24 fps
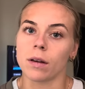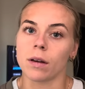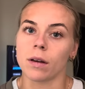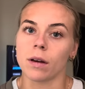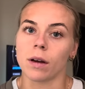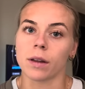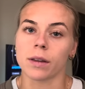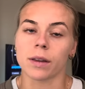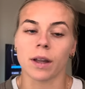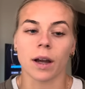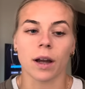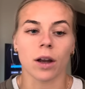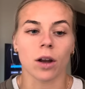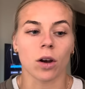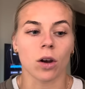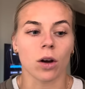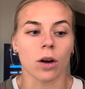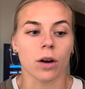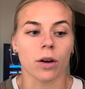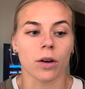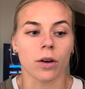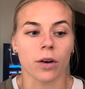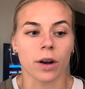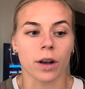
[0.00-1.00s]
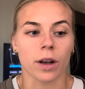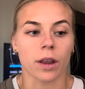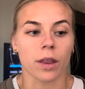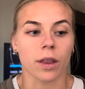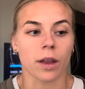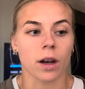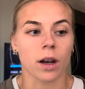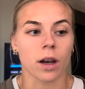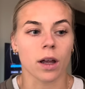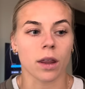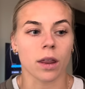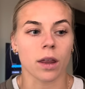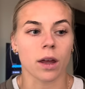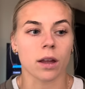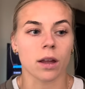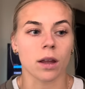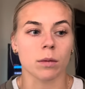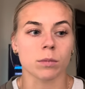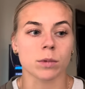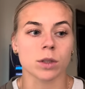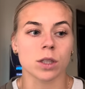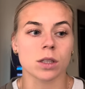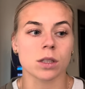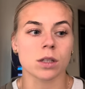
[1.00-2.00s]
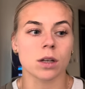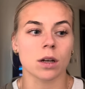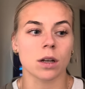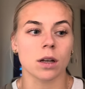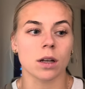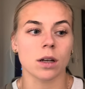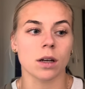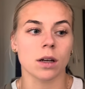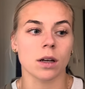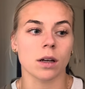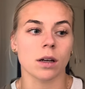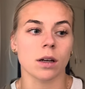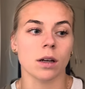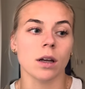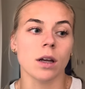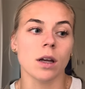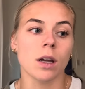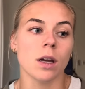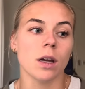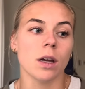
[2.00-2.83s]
a dialogue or anything like that. I'm just gonna